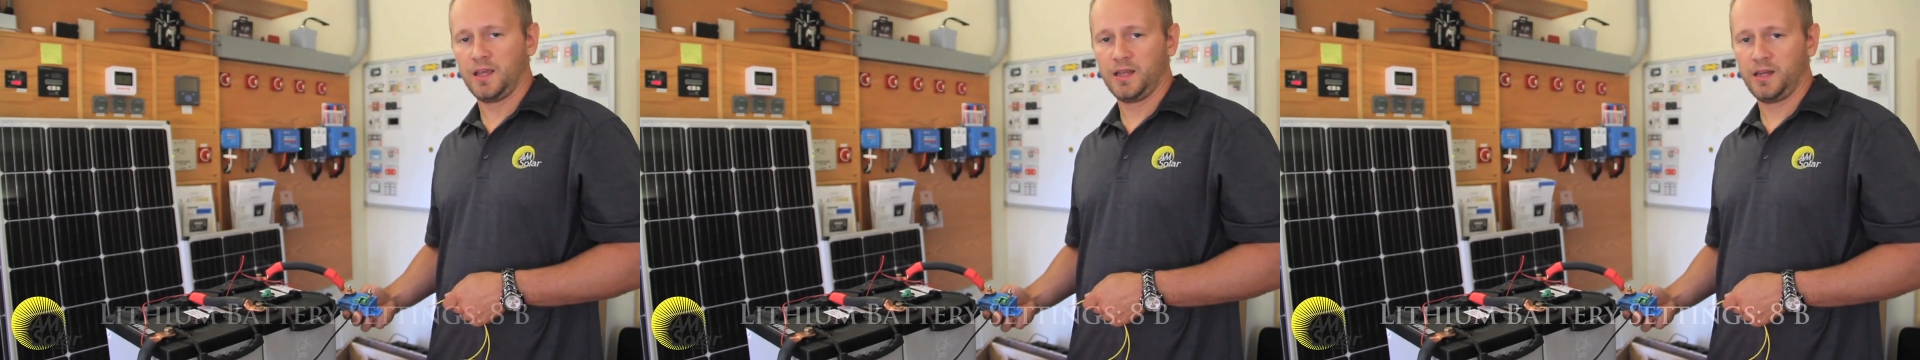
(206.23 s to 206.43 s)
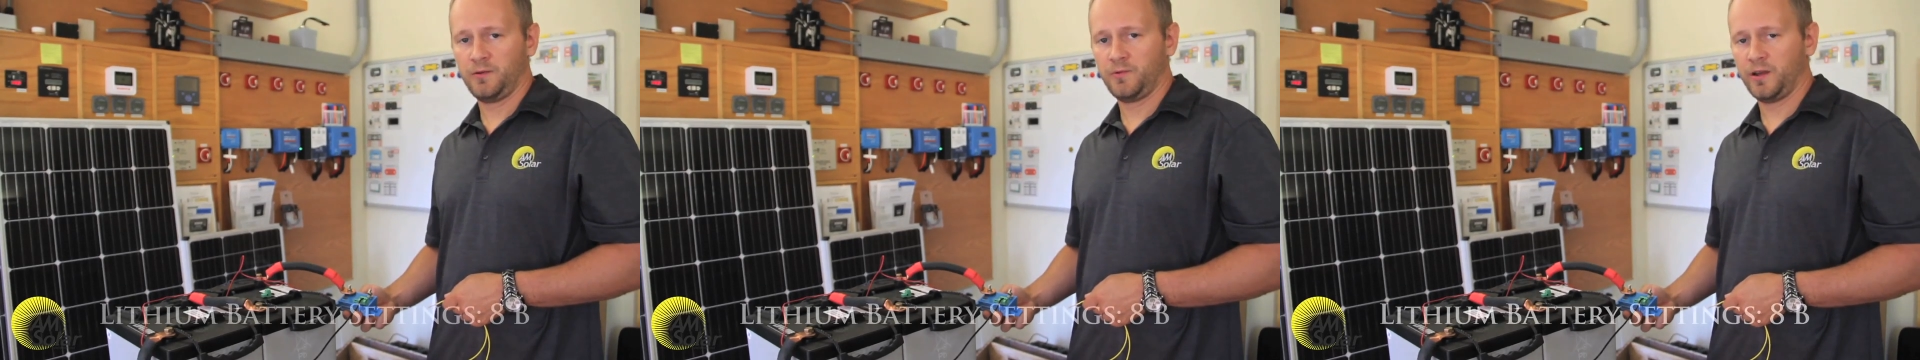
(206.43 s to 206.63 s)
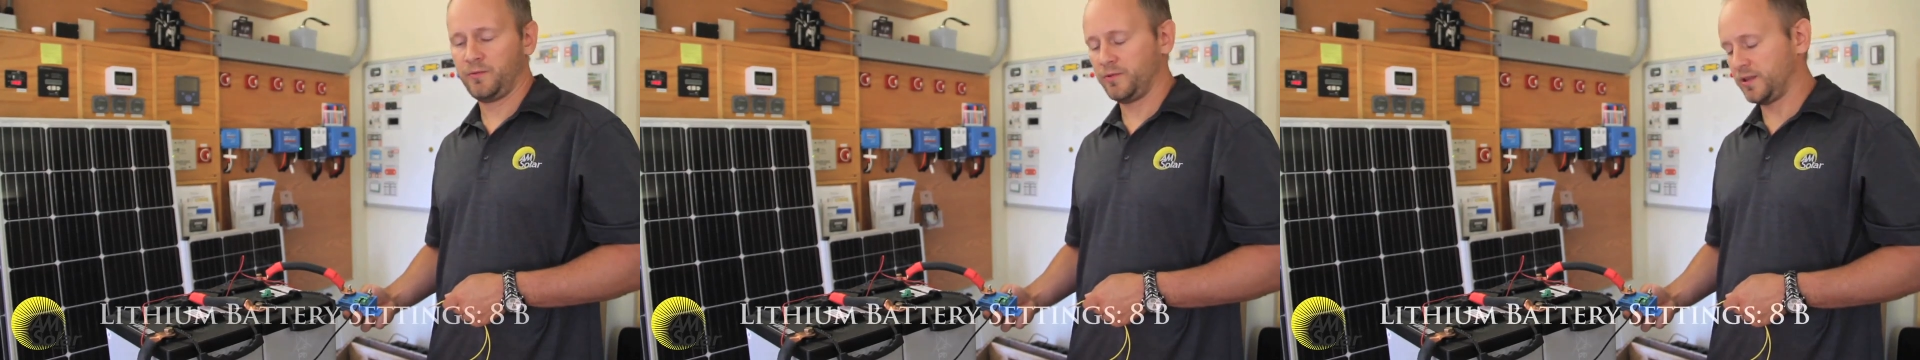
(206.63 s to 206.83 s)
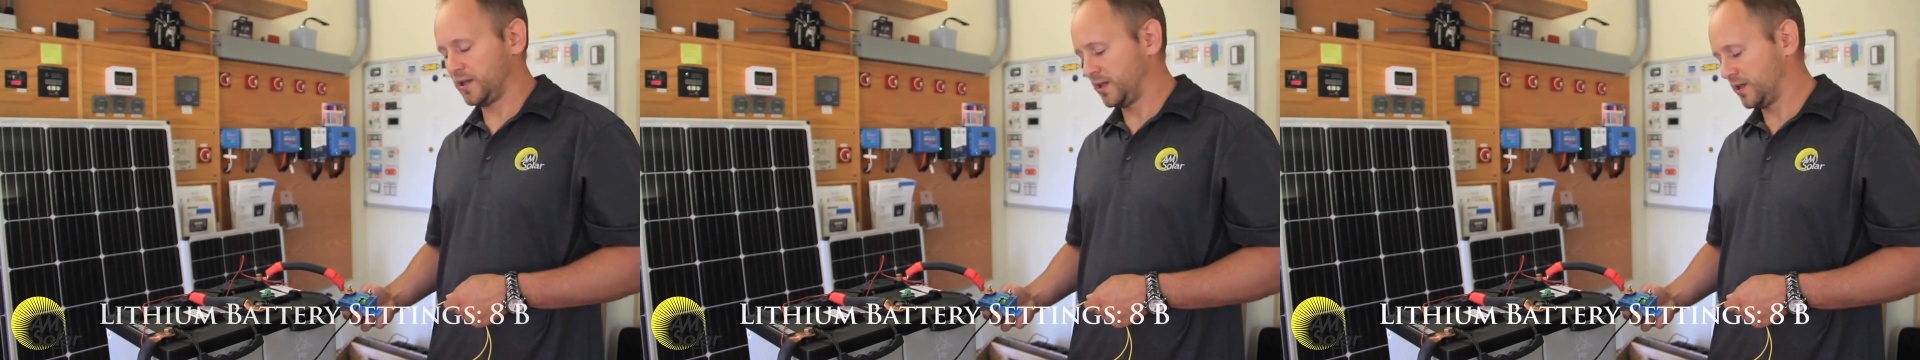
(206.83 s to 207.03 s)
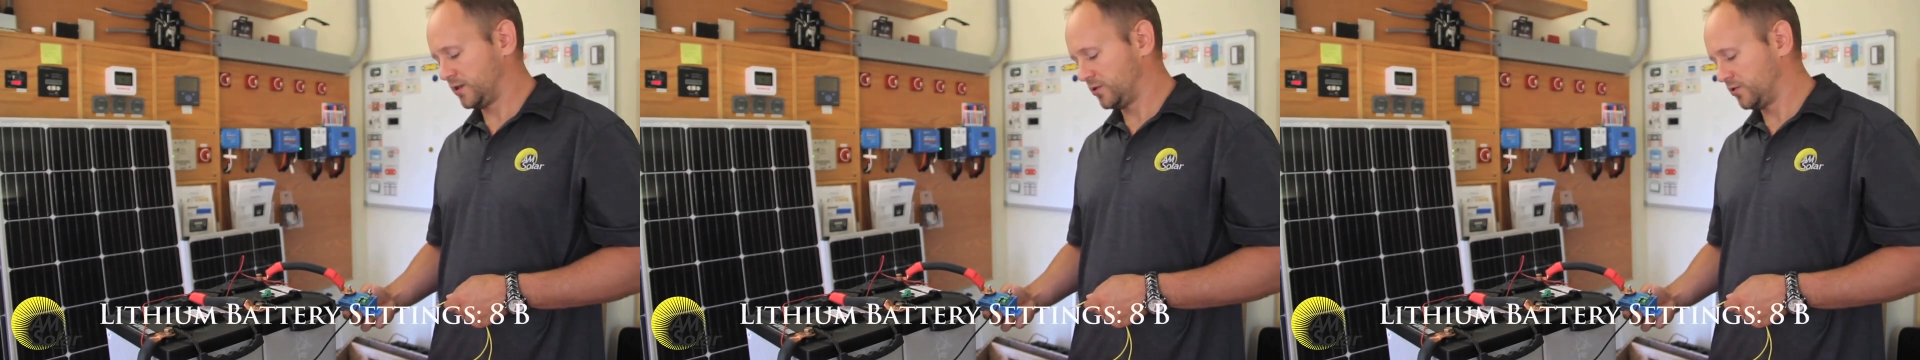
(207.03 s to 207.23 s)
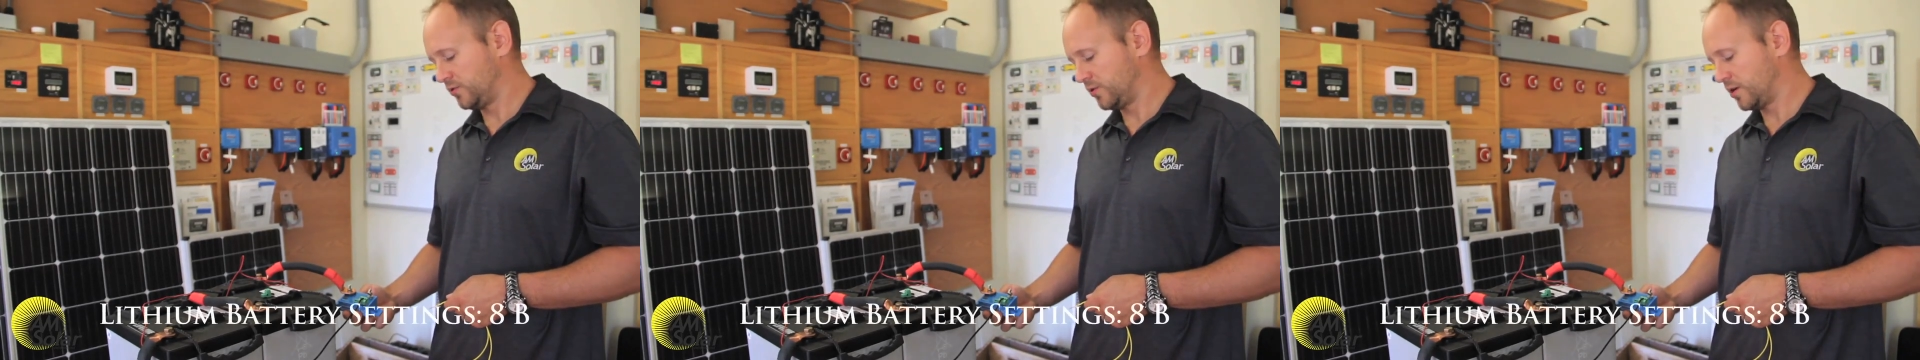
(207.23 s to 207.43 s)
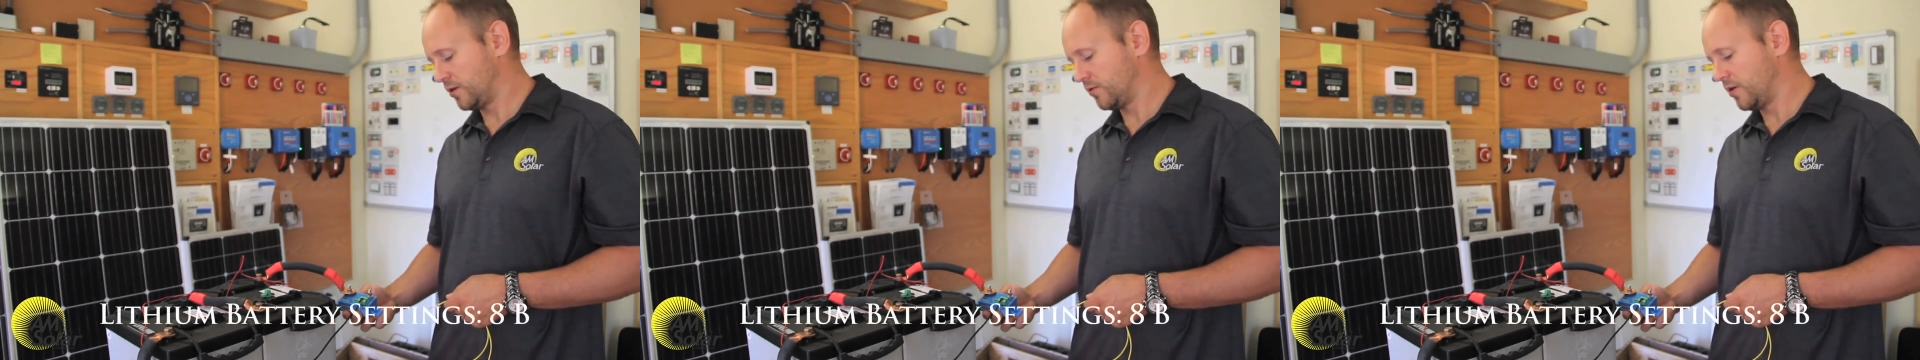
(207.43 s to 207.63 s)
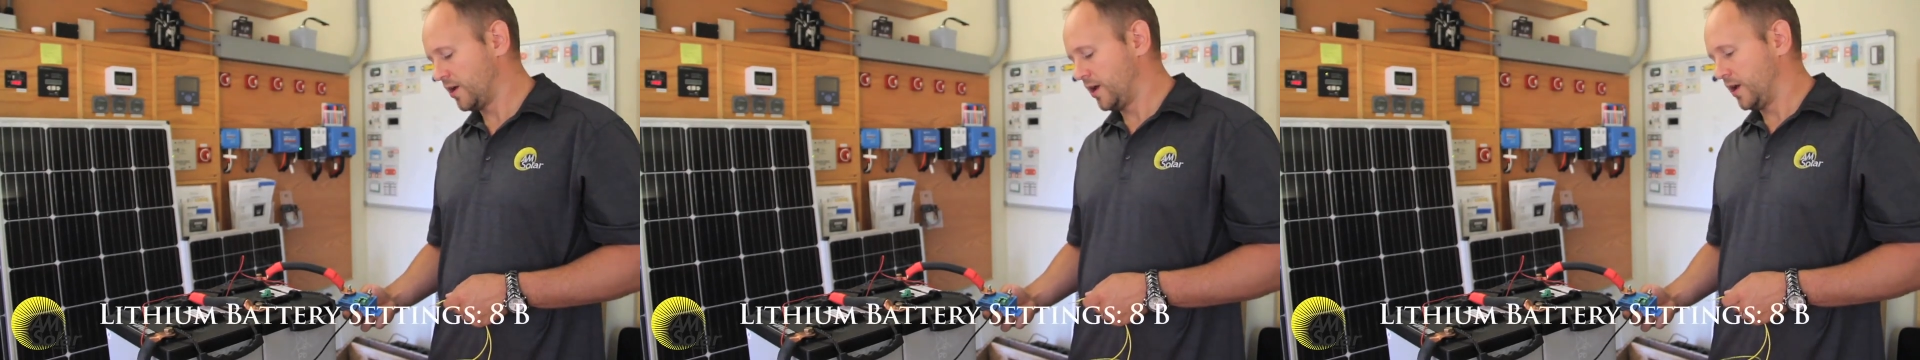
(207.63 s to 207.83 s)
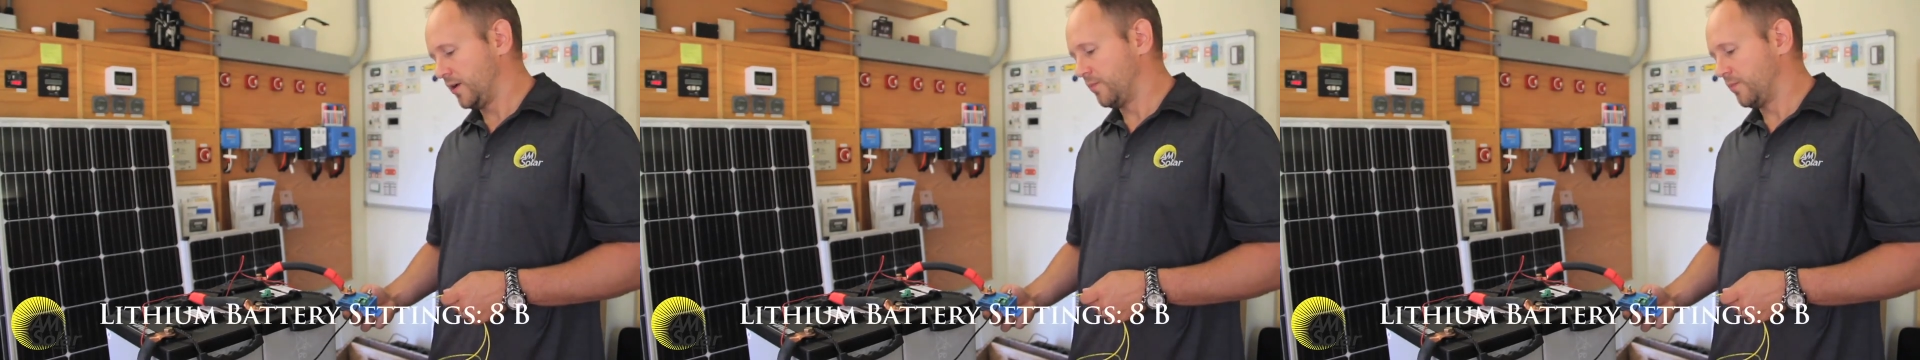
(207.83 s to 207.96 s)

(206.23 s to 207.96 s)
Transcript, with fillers: anyway when they get too low,